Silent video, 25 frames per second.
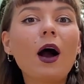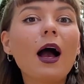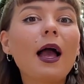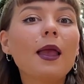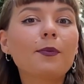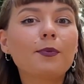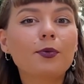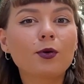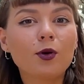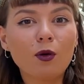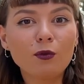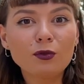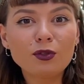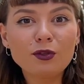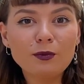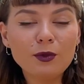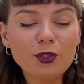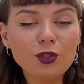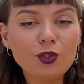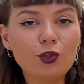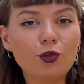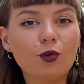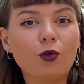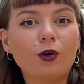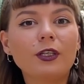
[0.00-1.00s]
I prompt
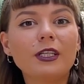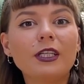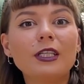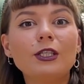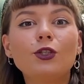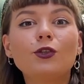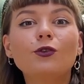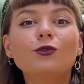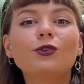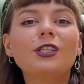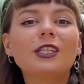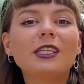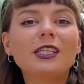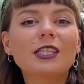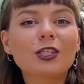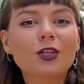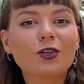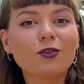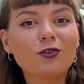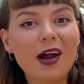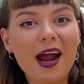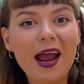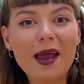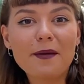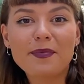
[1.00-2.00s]
Midjourney to
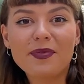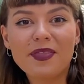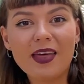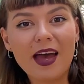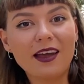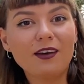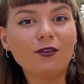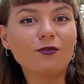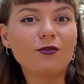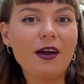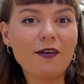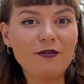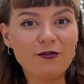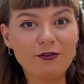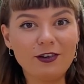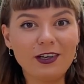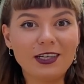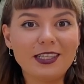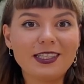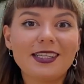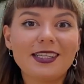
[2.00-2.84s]
describe that reference,